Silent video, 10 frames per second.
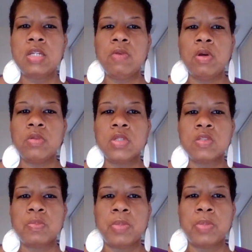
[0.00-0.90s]
he
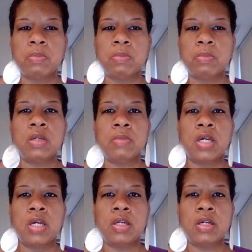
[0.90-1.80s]
wrote this blog.
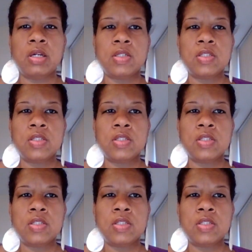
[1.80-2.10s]
My